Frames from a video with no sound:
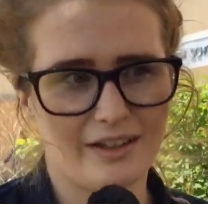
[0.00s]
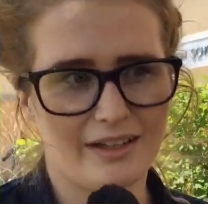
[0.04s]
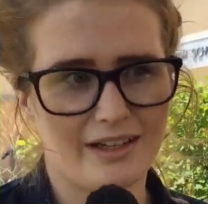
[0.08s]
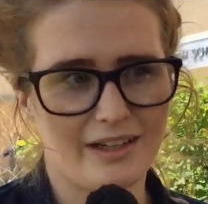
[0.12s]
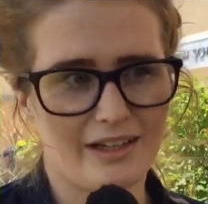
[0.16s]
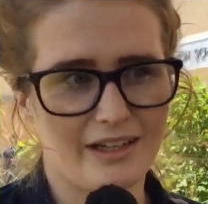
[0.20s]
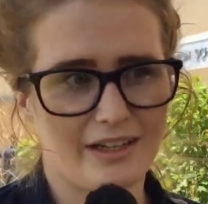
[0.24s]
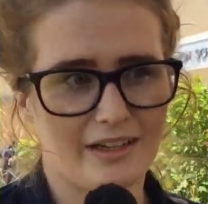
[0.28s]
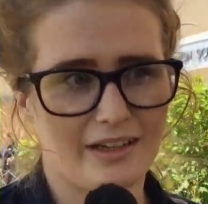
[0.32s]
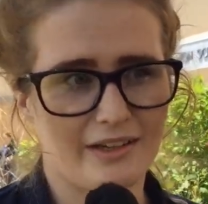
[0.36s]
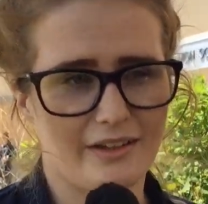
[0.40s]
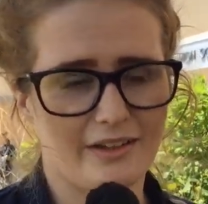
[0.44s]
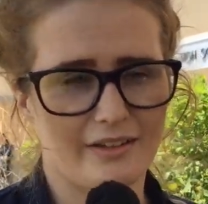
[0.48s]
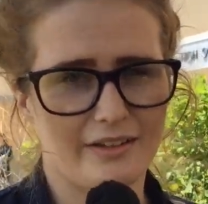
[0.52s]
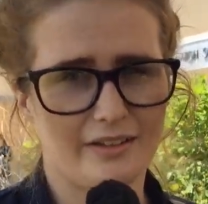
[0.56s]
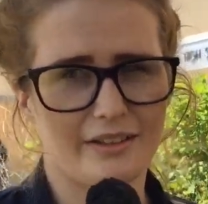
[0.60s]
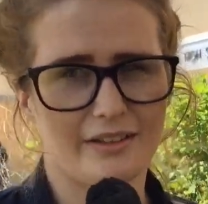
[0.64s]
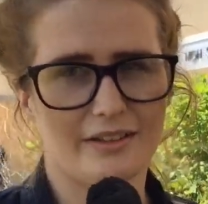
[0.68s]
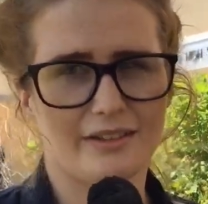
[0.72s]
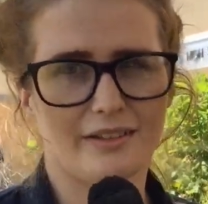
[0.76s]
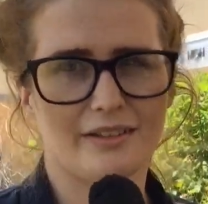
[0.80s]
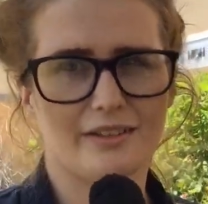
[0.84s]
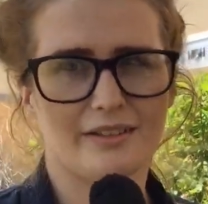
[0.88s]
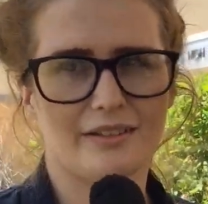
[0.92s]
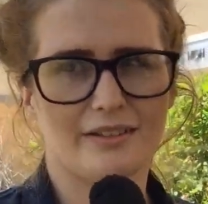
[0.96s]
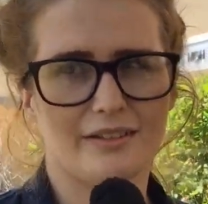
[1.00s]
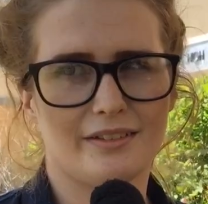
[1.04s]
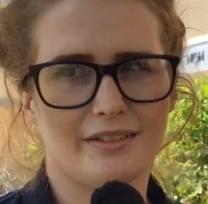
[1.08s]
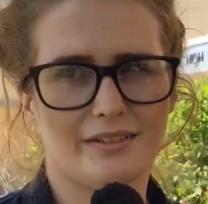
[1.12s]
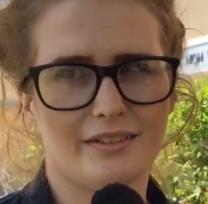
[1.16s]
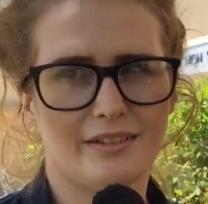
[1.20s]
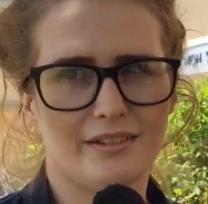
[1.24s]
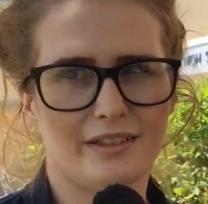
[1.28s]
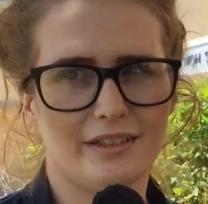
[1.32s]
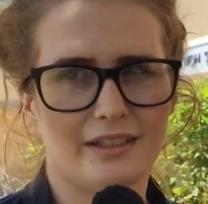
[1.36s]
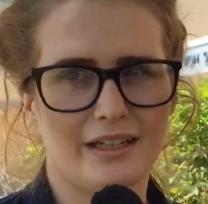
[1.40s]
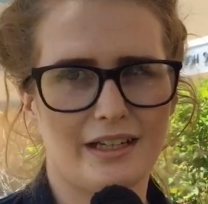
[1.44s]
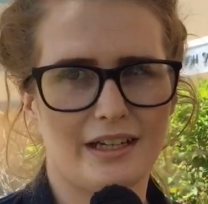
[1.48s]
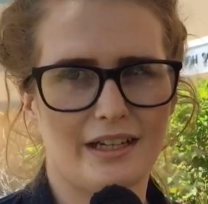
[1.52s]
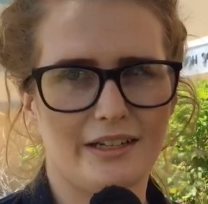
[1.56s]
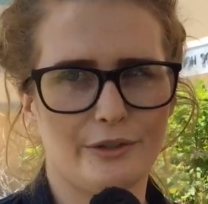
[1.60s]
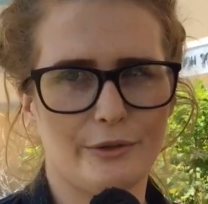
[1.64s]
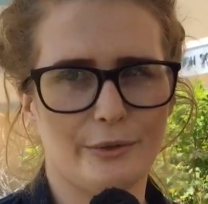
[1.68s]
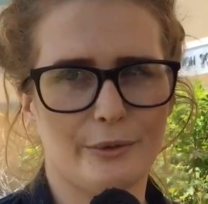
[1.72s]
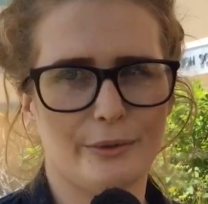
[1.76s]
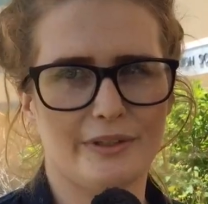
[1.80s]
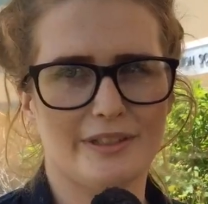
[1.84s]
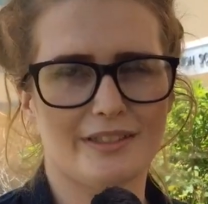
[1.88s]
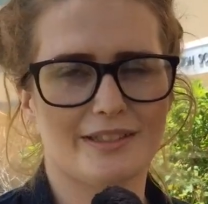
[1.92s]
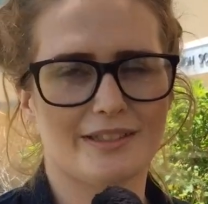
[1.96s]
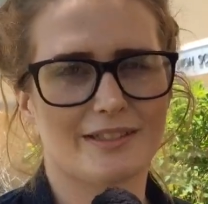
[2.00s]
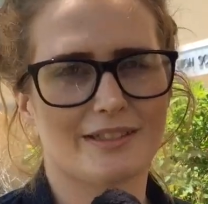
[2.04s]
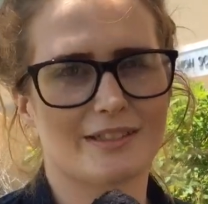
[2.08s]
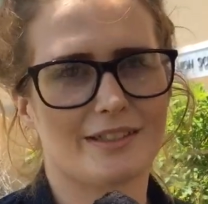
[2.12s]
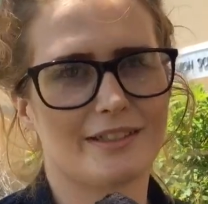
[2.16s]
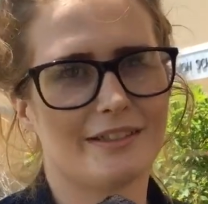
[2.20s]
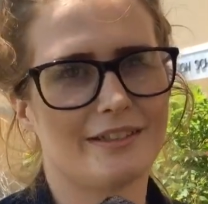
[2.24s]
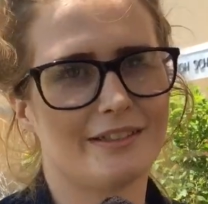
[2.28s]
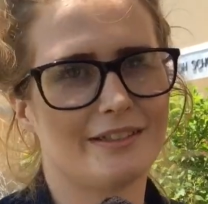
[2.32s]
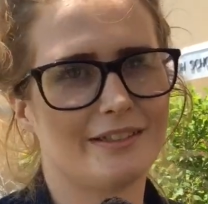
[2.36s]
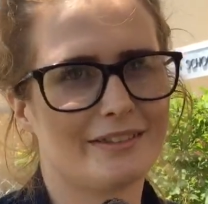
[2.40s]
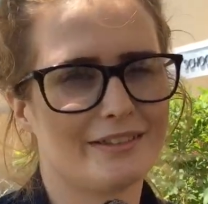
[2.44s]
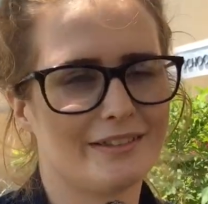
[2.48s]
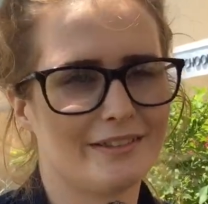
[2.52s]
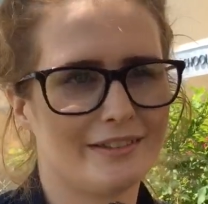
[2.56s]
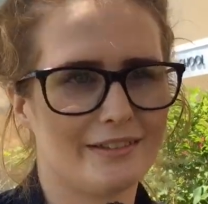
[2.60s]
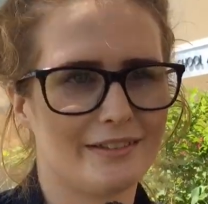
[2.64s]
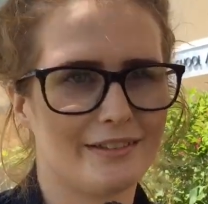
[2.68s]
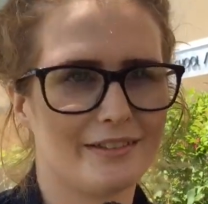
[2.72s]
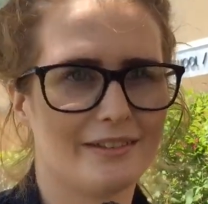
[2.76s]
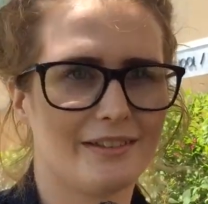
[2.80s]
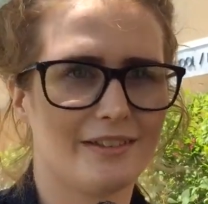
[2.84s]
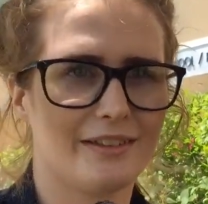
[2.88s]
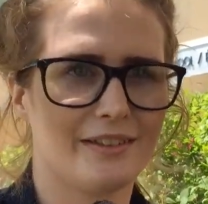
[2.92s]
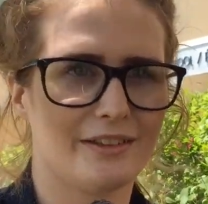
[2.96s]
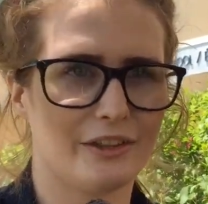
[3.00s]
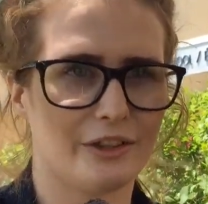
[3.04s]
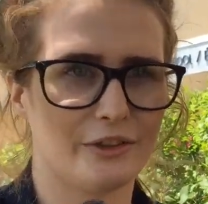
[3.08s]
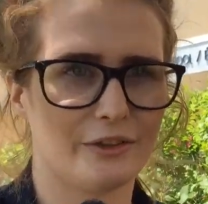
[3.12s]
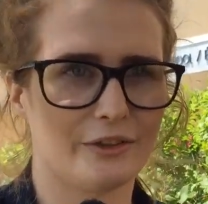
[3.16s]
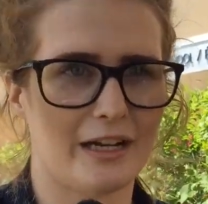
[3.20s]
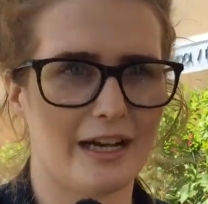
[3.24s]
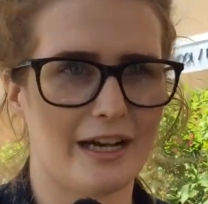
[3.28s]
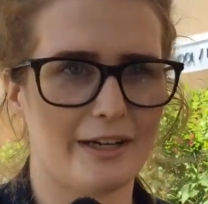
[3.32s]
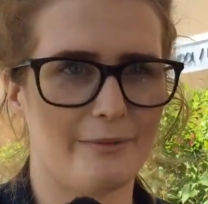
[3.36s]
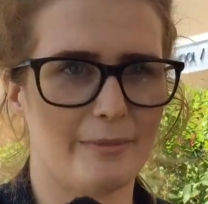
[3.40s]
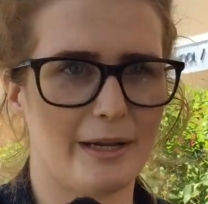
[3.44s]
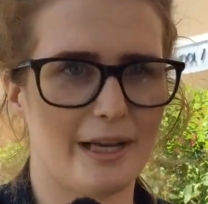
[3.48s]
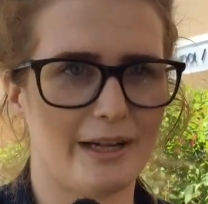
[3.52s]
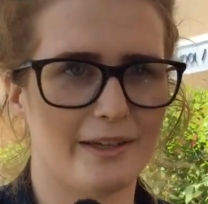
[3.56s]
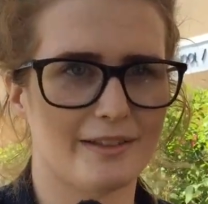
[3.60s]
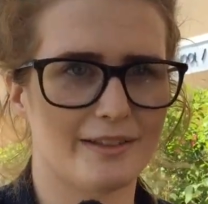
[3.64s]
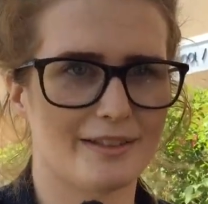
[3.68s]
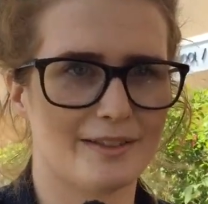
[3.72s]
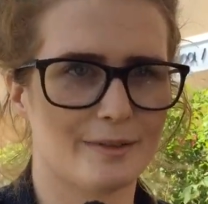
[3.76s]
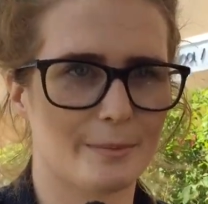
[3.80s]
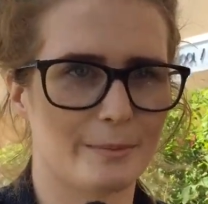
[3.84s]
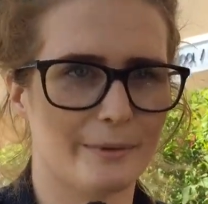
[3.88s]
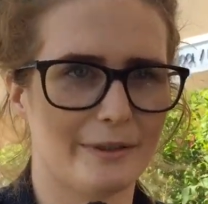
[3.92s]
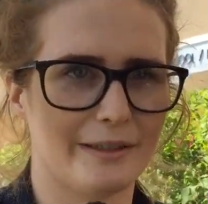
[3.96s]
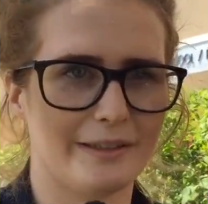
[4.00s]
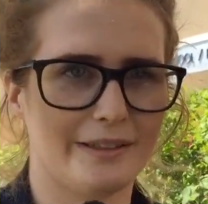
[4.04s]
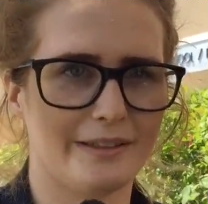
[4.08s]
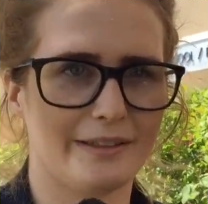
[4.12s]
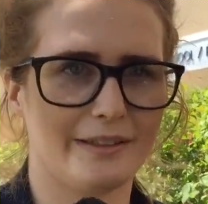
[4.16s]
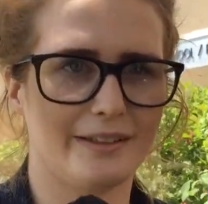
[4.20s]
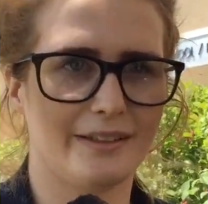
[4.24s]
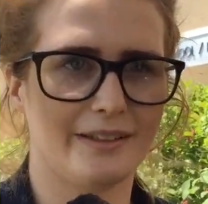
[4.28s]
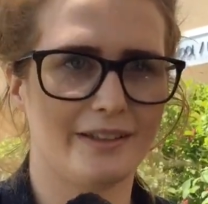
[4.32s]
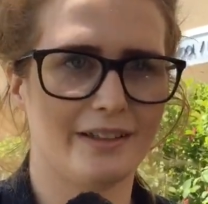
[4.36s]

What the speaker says: And I know it's the grad mass, but